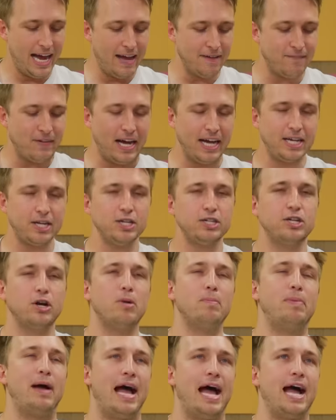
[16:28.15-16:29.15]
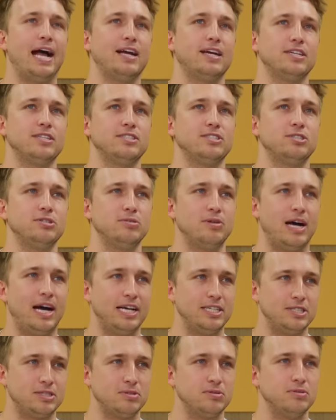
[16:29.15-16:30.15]
If I could go back to
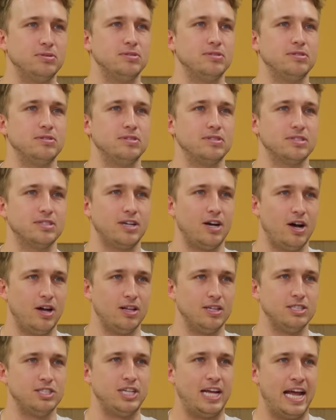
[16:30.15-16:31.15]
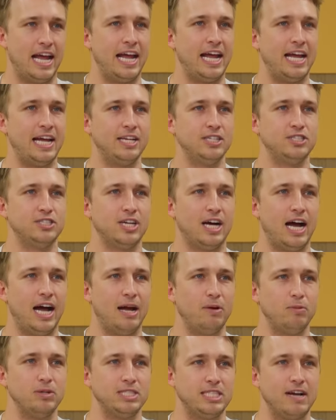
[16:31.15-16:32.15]
high school, college age,
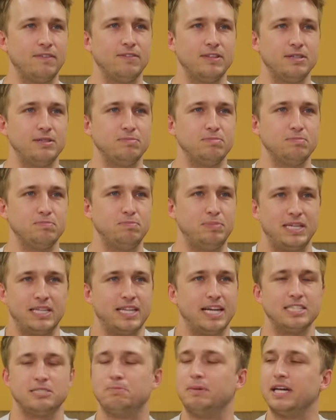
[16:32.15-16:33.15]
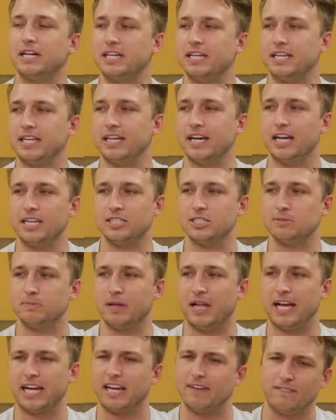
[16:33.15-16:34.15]
I would definitely be less picky and just
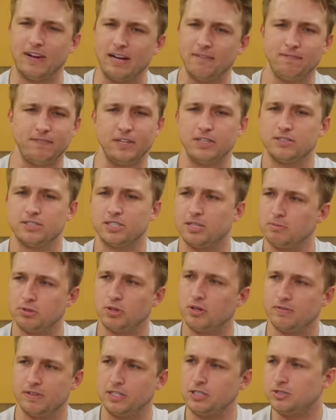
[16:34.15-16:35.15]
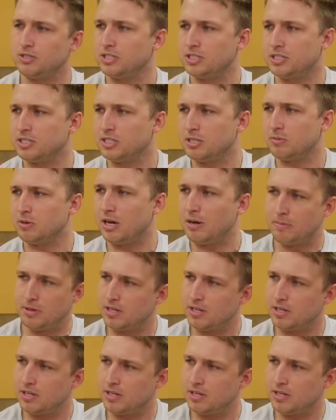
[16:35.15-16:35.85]
be like, if I feel some sort of interest in someone, I'm